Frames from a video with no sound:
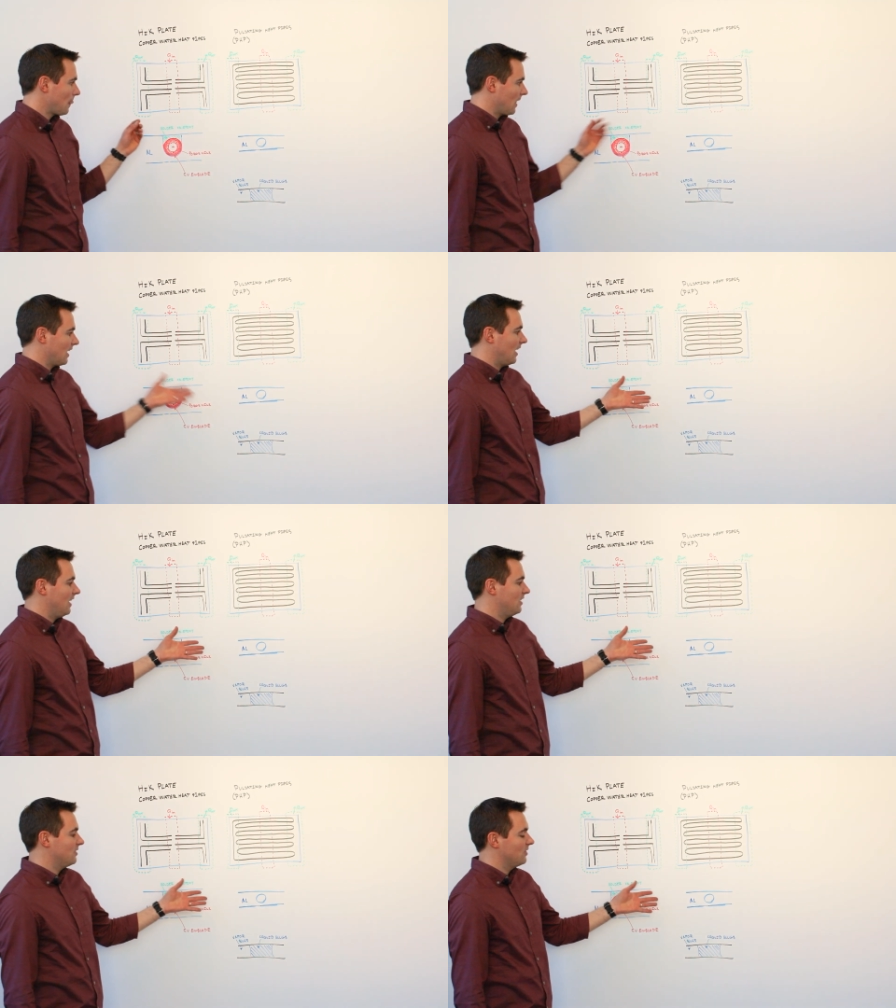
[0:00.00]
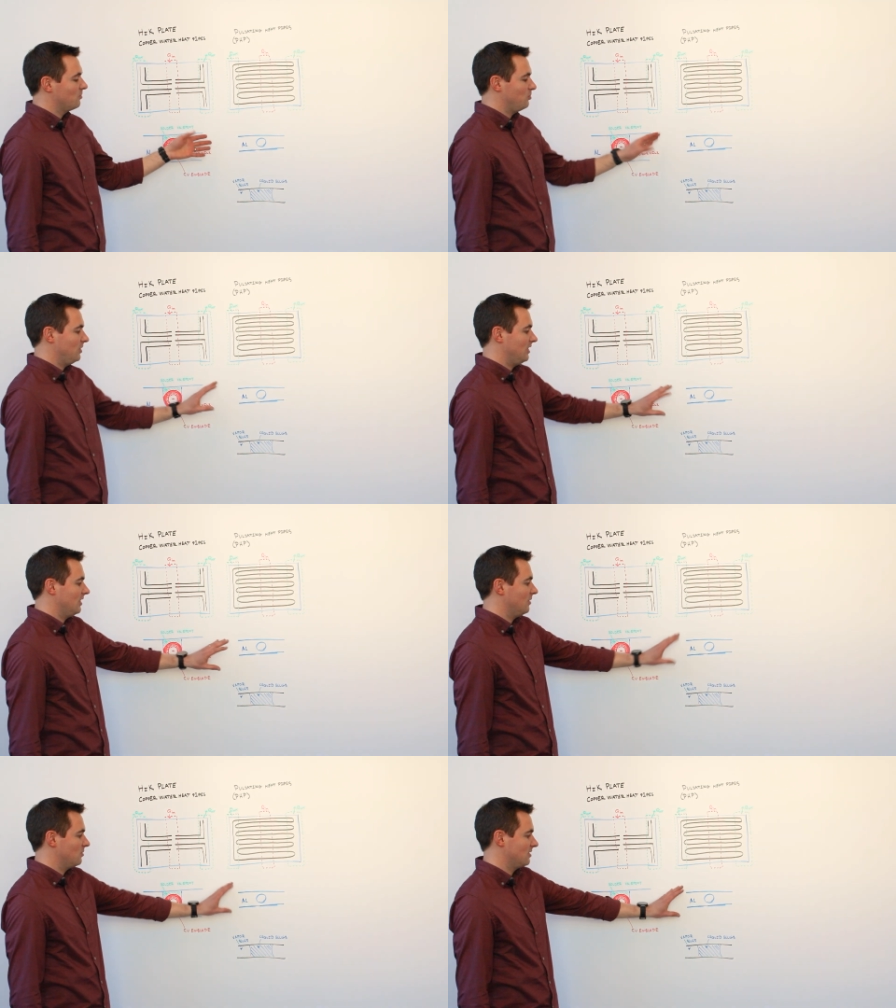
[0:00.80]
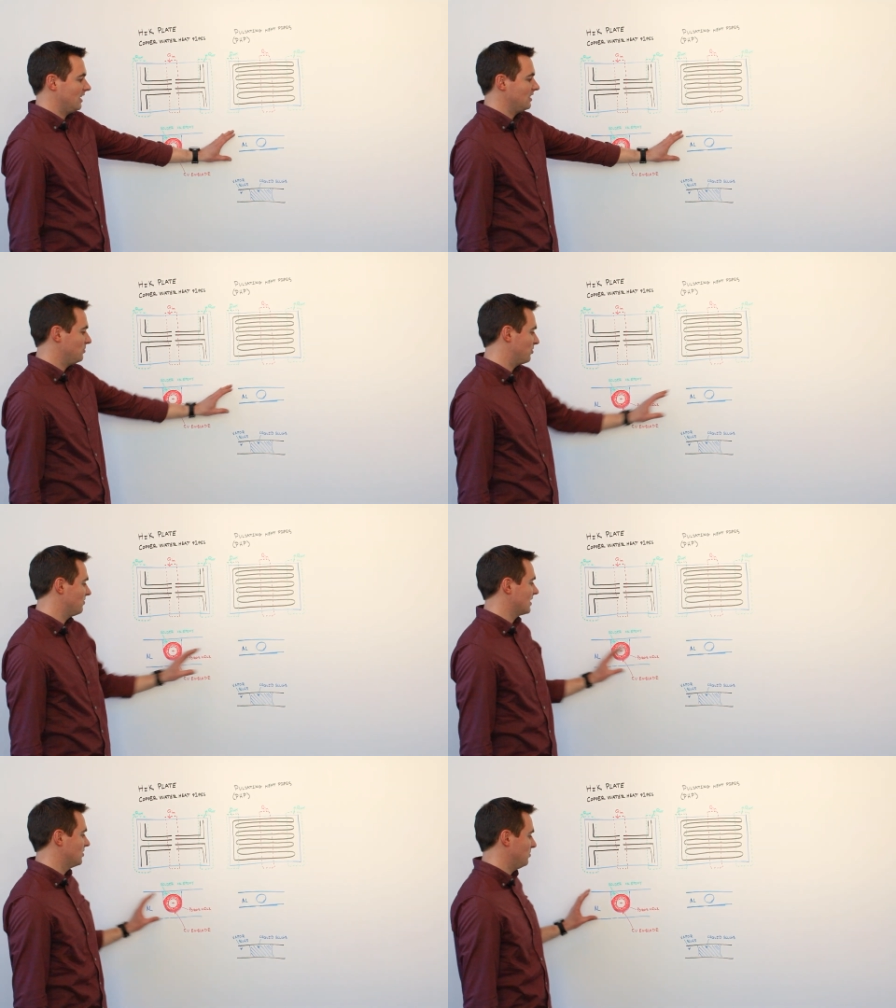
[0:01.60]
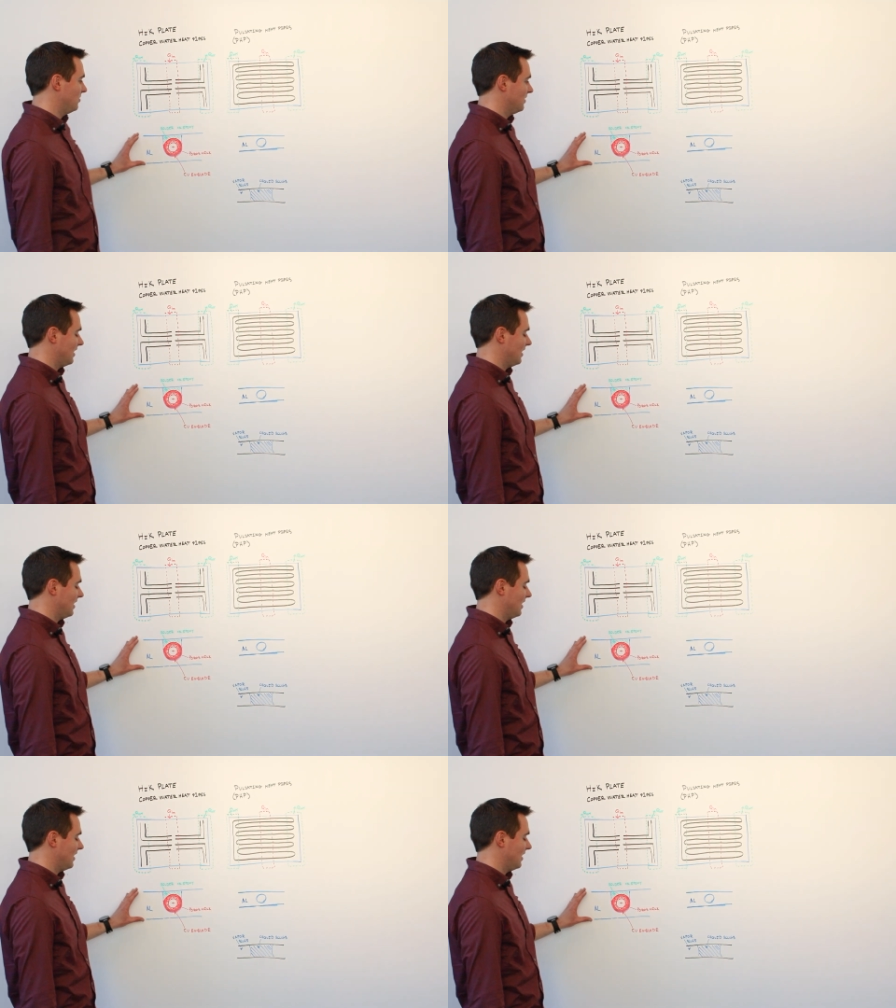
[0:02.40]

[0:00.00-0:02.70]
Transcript: can be slightly more flexible